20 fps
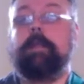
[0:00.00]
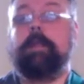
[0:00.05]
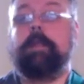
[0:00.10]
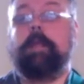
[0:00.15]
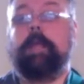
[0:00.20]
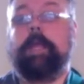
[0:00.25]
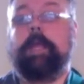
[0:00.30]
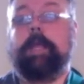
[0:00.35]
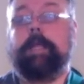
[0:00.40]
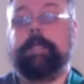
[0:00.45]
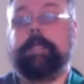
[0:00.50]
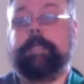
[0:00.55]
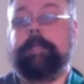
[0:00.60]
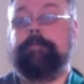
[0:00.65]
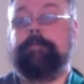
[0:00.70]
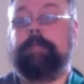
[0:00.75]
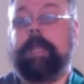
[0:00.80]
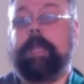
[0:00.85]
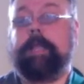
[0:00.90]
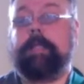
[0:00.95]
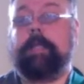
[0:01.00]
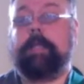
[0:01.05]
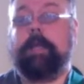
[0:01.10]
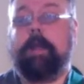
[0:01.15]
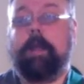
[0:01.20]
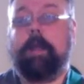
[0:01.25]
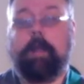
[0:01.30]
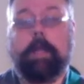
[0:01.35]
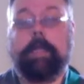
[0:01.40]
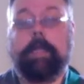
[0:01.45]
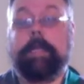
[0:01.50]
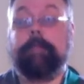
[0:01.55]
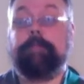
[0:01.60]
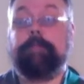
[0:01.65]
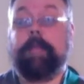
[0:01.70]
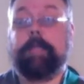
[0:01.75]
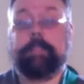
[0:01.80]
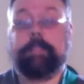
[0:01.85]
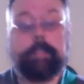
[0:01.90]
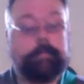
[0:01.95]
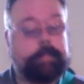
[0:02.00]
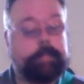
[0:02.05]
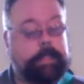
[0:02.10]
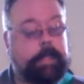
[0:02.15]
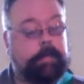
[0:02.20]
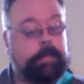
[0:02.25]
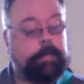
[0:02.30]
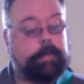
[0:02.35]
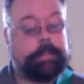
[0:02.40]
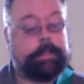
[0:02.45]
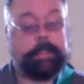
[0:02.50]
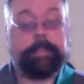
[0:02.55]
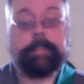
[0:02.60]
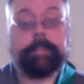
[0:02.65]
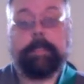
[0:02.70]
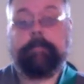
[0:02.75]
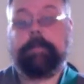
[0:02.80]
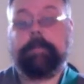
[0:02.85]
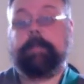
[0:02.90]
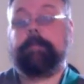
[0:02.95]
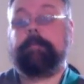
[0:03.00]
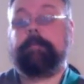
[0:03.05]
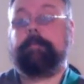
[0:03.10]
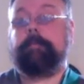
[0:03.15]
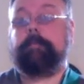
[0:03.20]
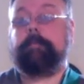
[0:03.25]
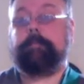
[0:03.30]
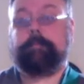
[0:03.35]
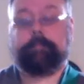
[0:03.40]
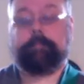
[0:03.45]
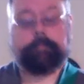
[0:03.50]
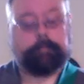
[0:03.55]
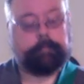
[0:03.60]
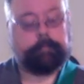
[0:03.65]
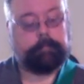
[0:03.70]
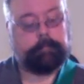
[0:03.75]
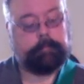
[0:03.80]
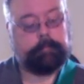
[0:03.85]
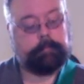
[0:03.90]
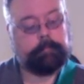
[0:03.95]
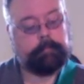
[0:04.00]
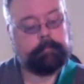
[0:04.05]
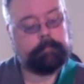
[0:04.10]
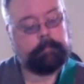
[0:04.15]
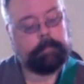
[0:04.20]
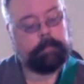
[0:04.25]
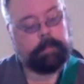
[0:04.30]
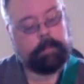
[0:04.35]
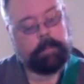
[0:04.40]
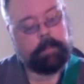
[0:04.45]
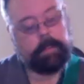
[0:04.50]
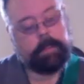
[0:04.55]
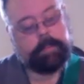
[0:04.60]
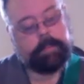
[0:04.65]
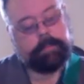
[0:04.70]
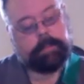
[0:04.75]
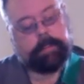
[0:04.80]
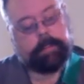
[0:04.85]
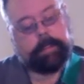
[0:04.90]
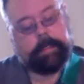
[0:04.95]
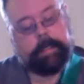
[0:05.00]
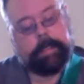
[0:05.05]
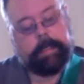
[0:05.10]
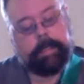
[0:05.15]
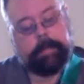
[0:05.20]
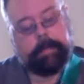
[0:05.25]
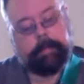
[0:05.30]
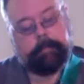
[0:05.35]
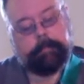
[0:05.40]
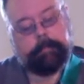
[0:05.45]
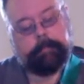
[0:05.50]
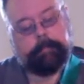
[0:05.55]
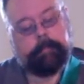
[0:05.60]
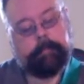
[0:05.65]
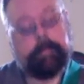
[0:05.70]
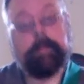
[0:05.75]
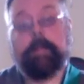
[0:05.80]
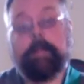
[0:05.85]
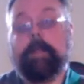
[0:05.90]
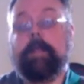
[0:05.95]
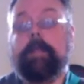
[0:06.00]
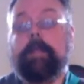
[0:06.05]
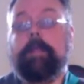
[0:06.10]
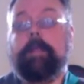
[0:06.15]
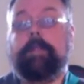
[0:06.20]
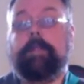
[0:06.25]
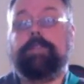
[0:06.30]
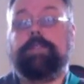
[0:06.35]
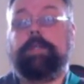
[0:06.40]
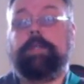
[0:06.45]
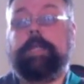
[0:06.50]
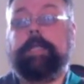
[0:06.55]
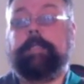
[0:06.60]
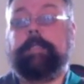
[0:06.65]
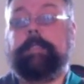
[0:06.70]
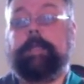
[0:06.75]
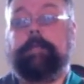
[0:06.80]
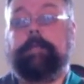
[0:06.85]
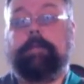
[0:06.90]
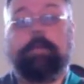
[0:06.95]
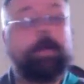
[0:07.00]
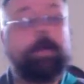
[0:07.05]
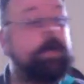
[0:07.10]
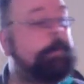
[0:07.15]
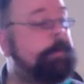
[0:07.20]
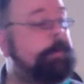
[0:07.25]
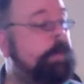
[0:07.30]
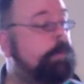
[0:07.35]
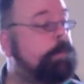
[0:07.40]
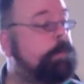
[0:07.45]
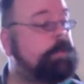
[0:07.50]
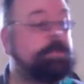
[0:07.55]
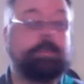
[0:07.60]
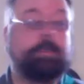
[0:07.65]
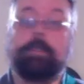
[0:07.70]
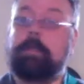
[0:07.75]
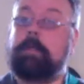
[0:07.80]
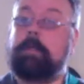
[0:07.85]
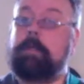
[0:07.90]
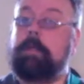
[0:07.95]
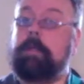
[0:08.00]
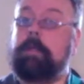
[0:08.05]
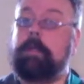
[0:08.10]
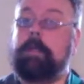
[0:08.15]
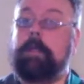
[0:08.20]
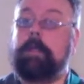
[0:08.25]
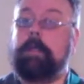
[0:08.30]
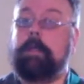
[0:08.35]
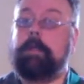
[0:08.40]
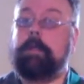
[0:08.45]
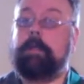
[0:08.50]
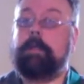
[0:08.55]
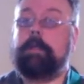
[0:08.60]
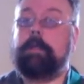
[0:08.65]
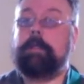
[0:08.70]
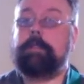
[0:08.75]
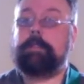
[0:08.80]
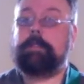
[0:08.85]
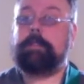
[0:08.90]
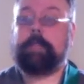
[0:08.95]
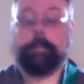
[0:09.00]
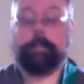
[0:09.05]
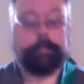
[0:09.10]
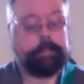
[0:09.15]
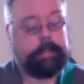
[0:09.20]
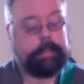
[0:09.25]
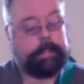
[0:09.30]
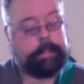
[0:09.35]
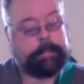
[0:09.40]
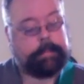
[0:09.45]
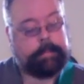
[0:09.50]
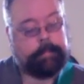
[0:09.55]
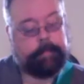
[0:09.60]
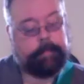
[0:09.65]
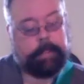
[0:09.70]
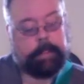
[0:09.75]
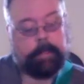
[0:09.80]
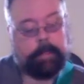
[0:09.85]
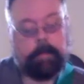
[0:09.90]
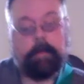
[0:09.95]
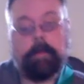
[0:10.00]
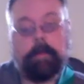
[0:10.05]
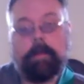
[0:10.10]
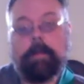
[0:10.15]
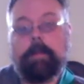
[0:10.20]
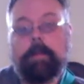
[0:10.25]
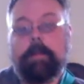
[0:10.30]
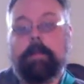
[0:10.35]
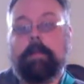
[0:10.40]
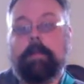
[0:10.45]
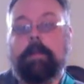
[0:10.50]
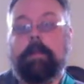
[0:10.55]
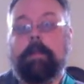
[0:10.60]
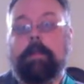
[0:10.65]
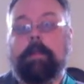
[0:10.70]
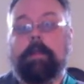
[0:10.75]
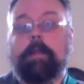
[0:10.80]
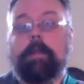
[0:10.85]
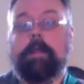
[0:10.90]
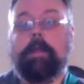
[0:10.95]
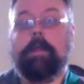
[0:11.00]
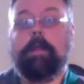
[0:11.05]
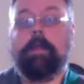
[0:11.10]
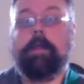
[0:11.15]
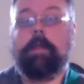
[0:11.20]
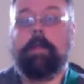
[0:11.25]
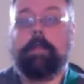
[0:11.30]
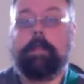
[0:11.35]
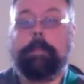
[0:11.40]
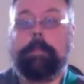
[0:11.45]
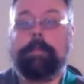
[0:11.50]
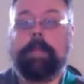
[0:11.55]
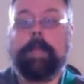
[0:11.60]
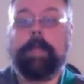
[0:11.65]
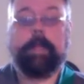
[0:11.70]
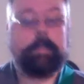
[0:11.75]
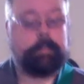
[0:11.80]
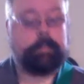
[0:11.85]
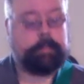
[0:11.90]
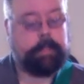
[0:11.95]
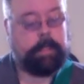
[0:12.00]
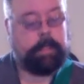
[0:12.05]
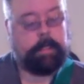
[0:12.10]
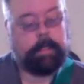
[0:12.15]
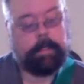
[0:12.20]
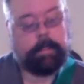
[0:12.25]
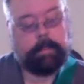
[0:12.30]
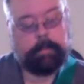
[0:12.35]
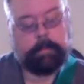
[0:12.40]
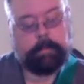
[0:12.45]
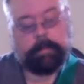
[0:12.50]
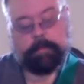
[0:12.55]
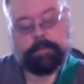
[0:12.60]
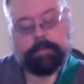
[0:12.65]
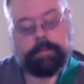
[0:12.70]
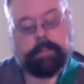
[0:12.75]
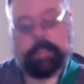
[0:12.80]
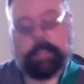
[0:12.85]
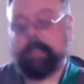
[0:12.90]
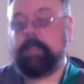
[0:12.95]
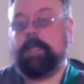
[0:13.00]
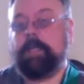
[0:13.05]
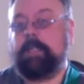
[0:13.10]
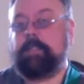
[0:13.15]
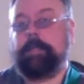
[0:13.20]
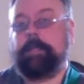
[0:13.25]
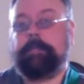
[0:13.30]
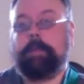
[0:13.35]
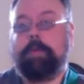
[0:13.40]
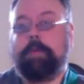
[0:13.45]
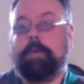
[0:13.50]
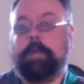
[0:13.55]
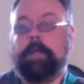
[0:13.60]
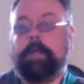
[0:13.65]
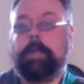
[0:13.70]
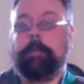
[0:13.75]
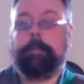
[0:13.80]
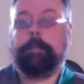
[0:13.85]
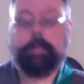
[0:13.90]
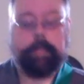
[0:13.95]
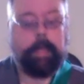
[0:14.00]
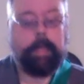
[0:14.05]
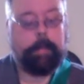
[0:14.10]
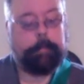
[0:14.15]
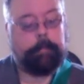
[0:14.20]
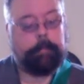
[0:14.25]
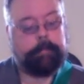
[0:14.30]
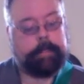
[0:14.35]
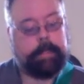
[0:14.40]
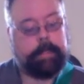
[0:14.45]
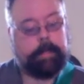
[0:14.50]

and a D flat, an E flat 7 down to a D 7. So the E, here's your E7 right up here, which is the same as an E7 here. And you play it, just like a 7 chord here, but now move it down a